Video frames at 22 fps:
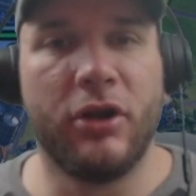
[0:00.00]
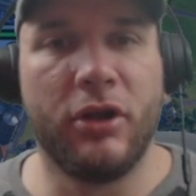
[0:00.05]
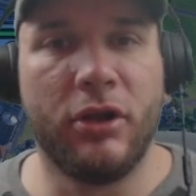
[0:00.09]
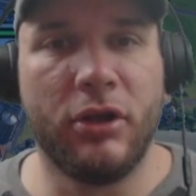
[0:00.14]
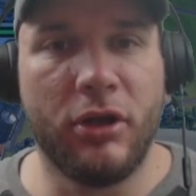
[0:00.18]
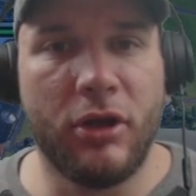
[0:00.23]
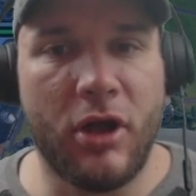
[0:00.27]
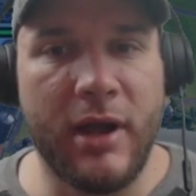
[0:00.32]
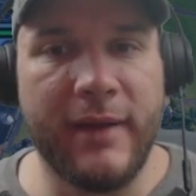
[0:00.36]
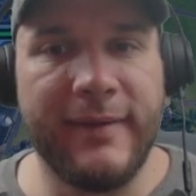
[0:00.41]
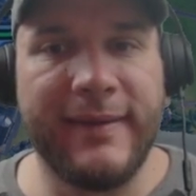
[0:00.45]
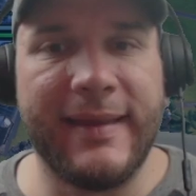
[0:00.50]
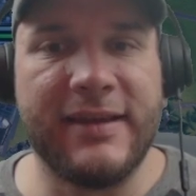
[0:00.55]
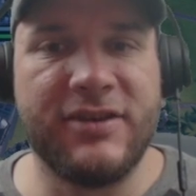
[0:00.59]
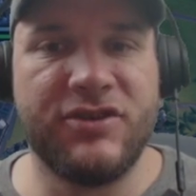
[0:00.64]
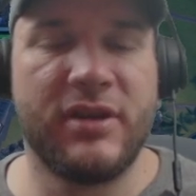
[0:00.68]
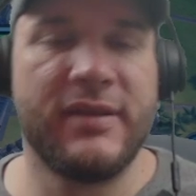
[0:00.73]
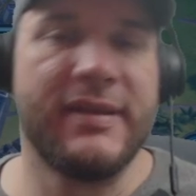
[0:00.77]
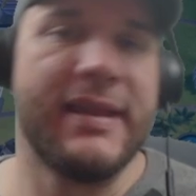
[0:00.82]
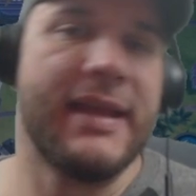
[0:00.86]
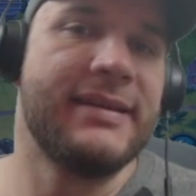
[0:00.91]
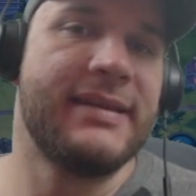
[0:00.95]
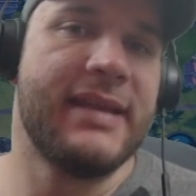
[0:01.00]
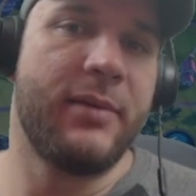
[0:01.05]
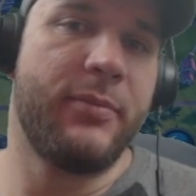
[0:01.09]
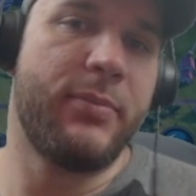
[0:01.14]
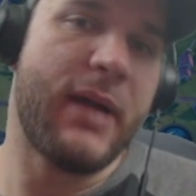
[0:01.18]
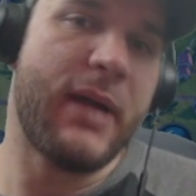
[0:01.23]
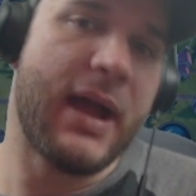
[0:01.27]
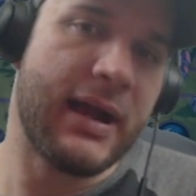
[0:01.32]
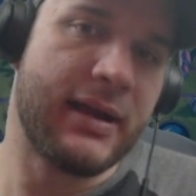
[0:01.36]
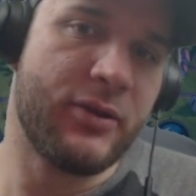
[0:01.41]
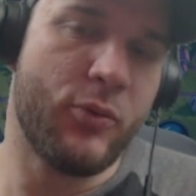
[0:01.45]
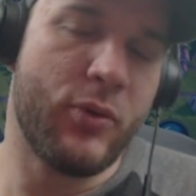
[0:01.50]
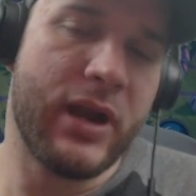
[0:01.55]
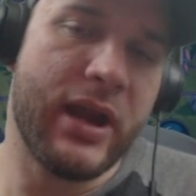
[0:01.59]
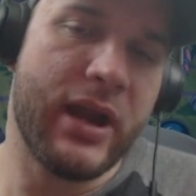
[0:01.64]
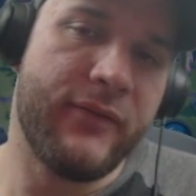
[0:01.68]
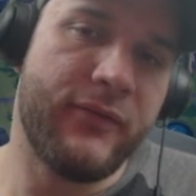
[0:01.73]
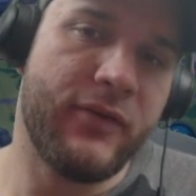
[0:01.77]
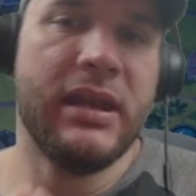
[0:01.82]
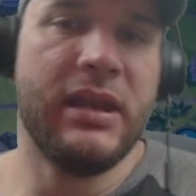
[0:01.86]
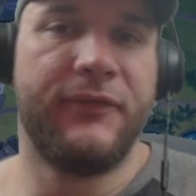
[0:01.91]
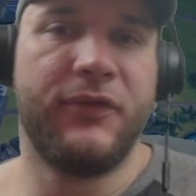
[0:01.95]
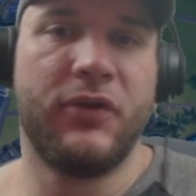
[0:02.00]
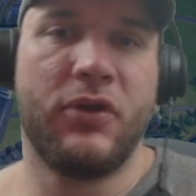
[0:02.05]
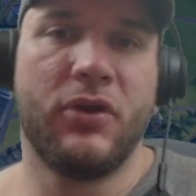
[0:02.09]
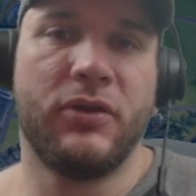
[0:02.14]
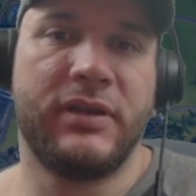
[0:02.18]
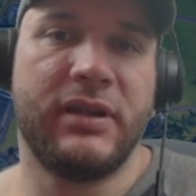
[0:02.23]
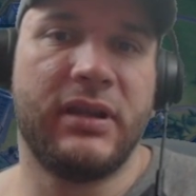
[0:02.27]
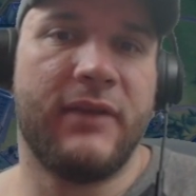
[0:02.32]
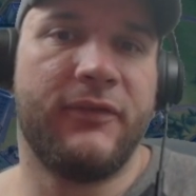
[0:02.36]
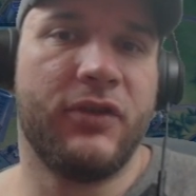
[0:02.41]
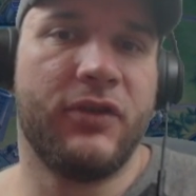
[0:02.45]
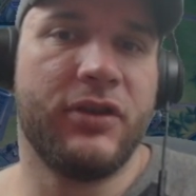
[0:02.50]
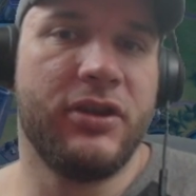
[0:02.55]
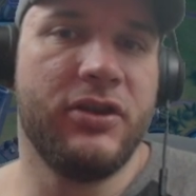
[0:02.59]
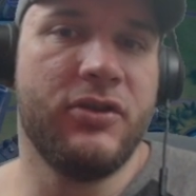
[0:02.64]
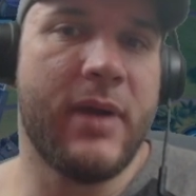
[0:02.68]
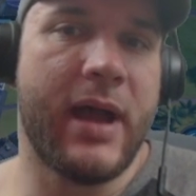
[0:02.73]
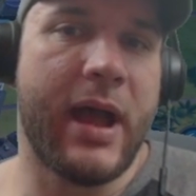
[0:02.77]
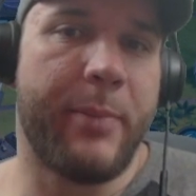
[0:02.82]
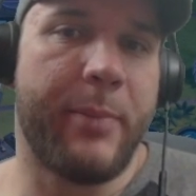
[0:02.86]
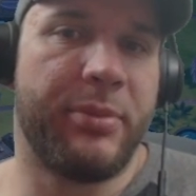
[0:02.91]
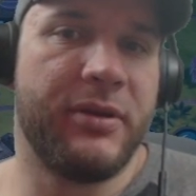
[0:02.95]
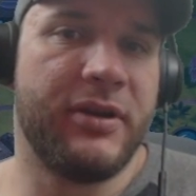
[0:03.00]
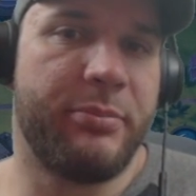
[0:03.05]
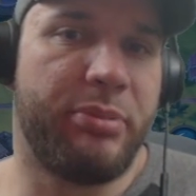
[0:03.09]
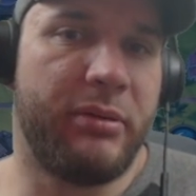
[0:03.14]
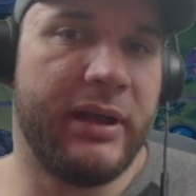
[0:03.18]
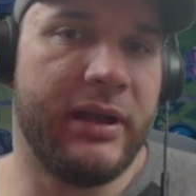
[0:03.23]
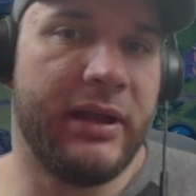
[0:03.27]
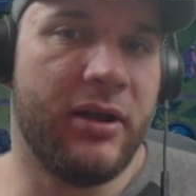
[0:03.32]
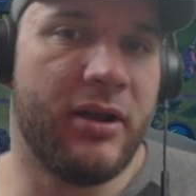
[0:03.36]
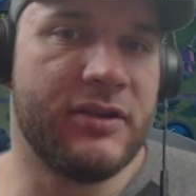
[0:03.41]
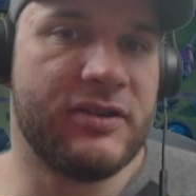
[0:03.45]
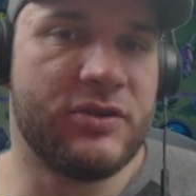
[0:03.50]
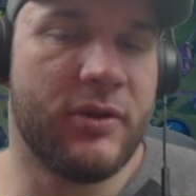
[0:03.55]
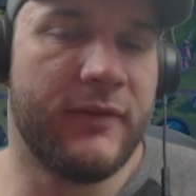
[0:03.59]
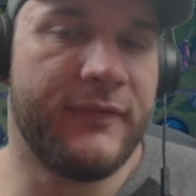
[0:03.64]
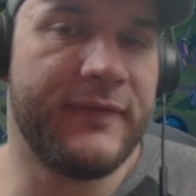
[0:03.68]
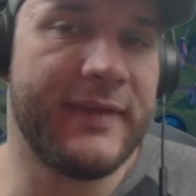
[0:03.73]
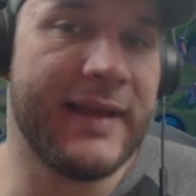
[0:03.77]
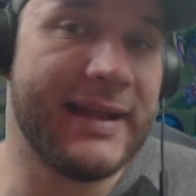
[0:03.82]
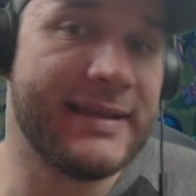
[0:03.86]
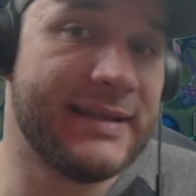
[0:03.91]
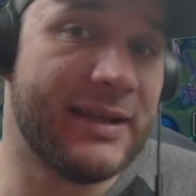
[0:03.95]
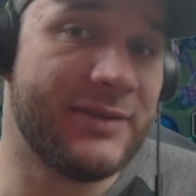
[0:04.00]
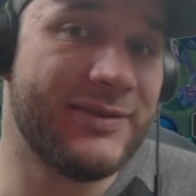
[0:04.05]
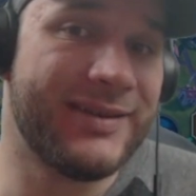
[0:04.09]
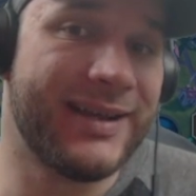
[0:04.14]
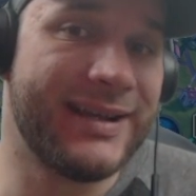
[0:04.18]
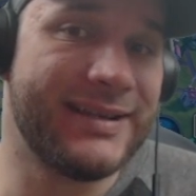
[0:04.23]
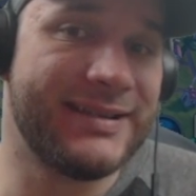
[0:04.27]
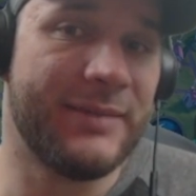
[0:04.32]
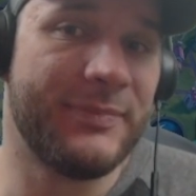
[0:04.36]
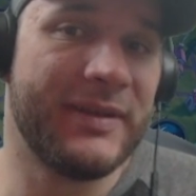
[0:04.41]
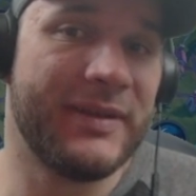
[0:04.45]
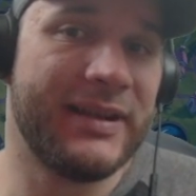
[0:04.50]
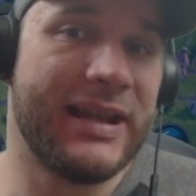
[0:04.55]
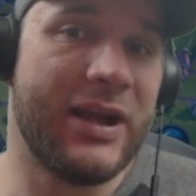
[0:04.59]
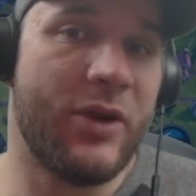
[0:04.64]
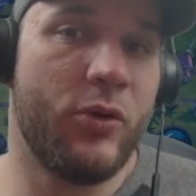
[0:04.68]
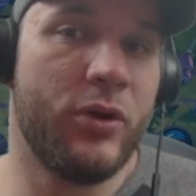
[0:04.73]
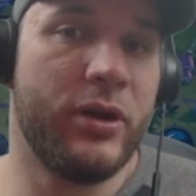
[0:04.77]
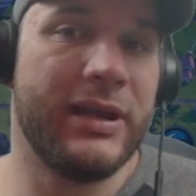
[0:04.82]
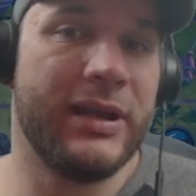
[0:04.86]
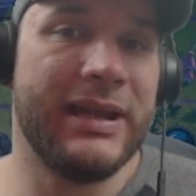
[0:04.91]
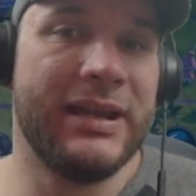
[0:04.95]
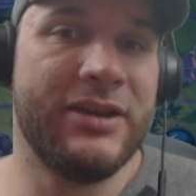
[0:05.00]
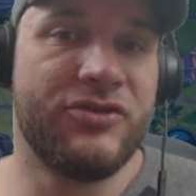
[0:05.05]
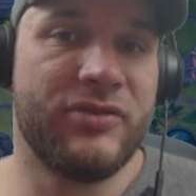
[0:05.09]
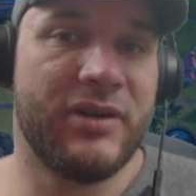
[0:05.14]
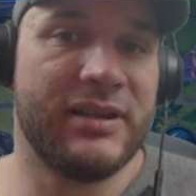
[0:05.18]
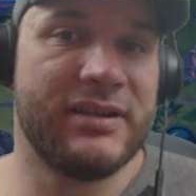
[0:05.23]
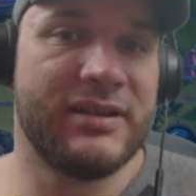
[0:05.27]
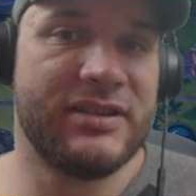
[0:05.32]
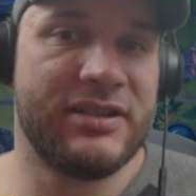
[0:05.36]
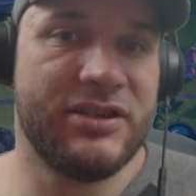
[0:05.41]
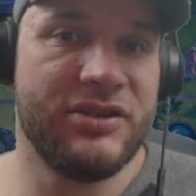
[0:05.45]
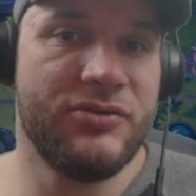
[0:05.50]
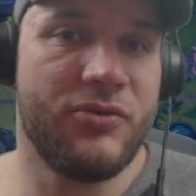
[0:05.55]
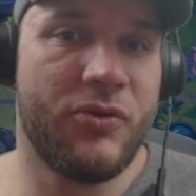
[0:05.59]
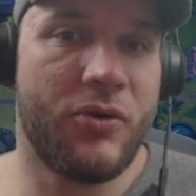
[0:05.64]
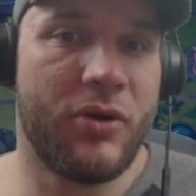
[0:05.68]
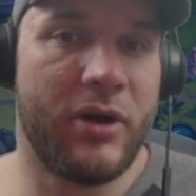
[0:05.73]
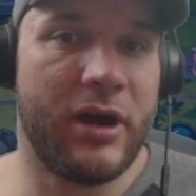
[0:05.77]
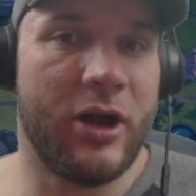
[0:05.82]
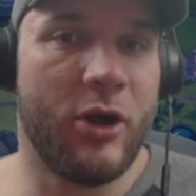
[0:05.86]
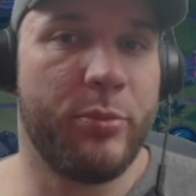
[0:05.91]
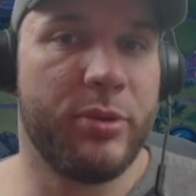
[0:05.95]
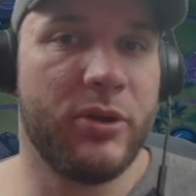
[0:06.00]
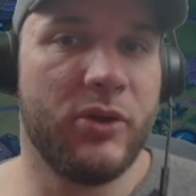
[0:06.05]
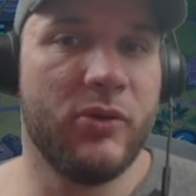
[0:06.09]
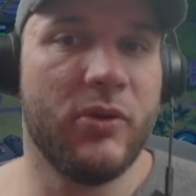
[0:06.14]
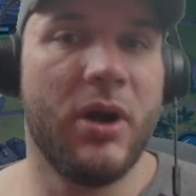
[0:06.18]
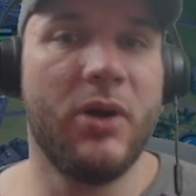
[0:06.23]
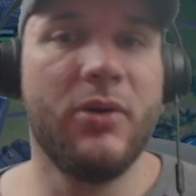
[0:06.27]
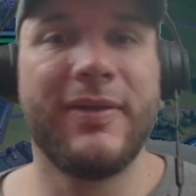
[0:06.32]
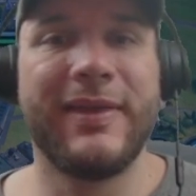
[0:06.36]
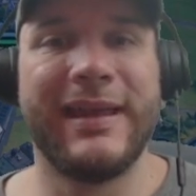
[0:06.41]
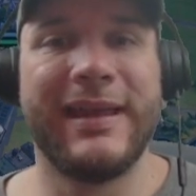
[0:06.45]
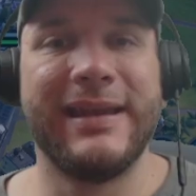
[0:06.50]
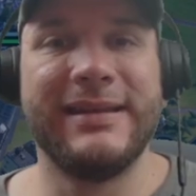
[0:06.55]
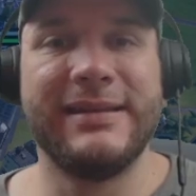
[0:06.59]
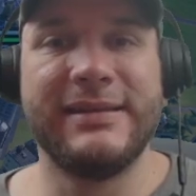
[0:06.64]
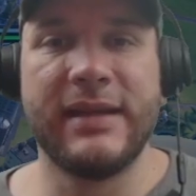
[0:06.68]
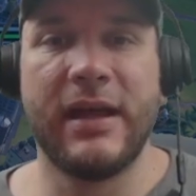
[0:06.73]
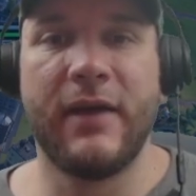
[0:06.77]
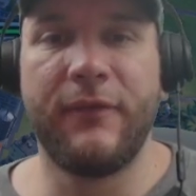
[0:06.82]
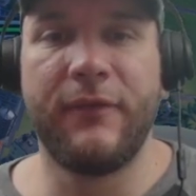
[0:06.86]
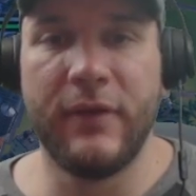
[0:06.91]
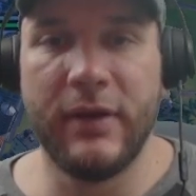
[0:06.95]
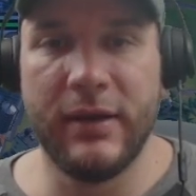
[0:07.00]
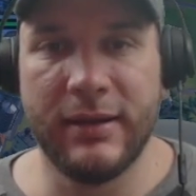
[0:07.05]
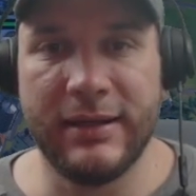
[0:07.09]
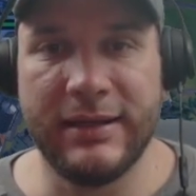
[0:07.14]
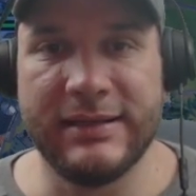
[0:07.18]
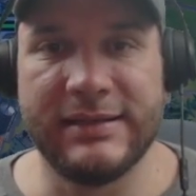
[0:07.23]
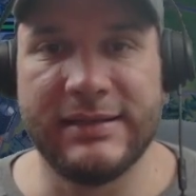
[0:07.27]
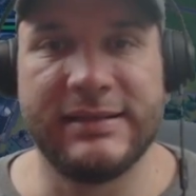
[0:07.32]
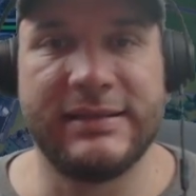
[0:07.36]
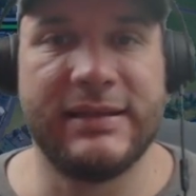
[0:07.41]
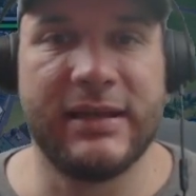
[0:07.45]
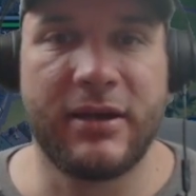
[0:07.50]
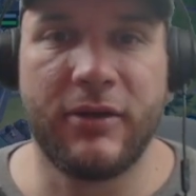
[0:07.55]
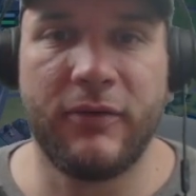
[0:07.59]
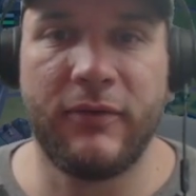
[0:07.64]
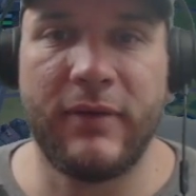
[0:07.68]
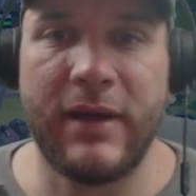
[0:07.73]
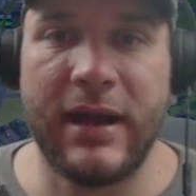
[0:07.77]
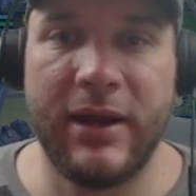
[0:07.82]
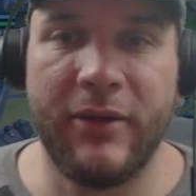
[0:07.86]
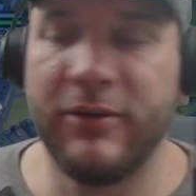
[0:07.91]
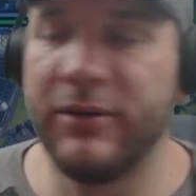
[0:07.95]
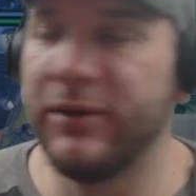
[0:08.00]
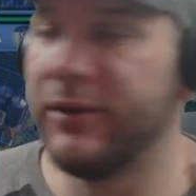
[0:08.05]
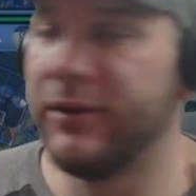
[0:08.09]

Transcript: a lot that you can then take back to whatever difficulty level you happen to play on. So if that sounds like it's something that would interest you or help you out, then definitely stick around.